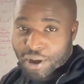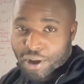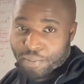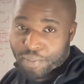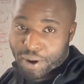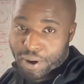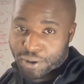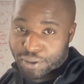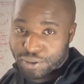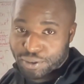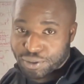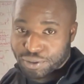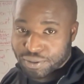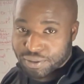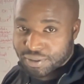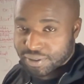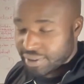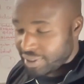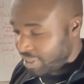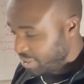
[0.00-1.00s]
about you,
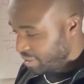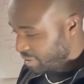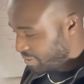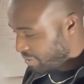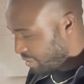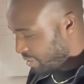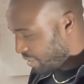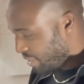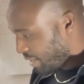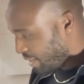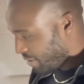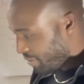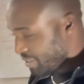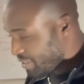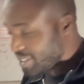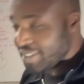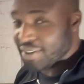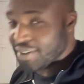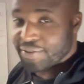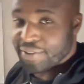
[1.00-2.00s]
right? A
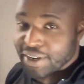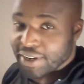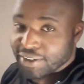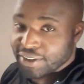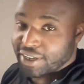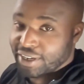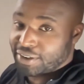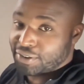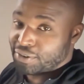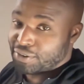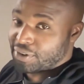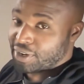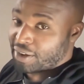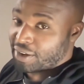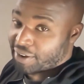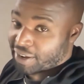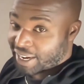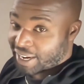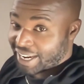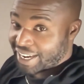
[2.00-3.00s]
reasoning factor. I
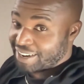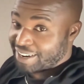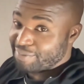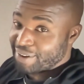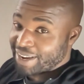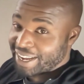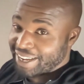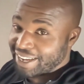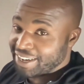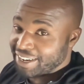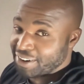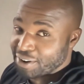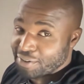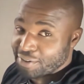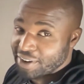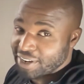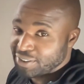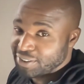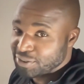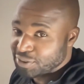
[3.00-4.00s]
know I had my head
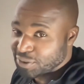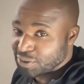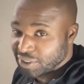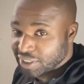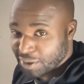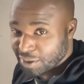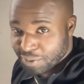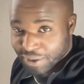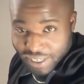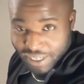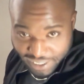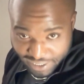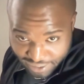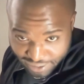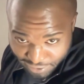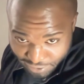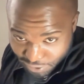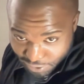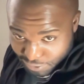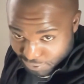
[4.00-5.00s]
covered this whole time. You guys
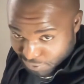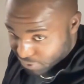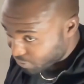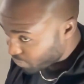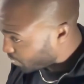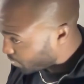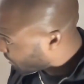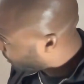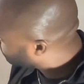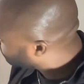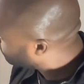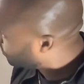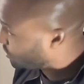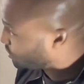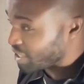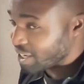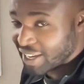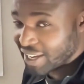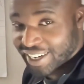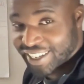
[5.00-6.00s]
didn't know it was all smooth
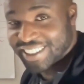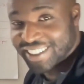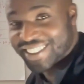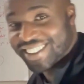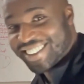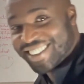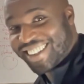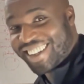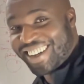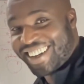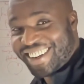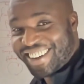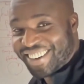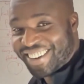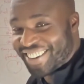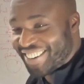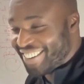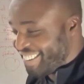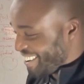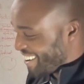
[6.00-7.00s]
like this. No,
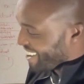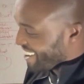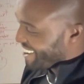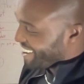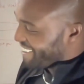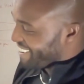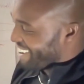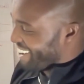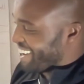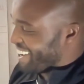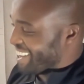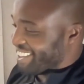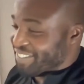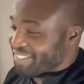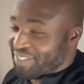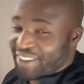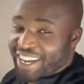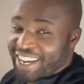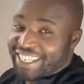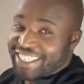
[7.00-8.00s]
but yeah, if
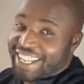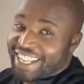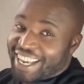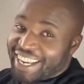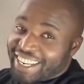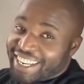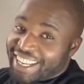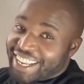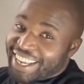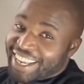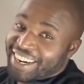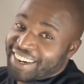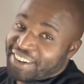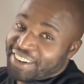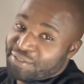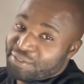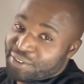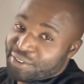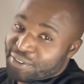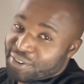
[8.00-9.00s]
you guys like the hair
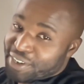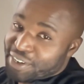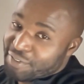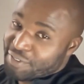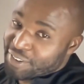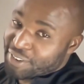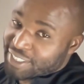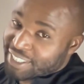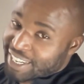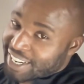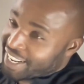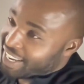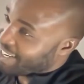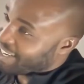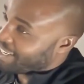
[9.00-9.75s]
review, give us a like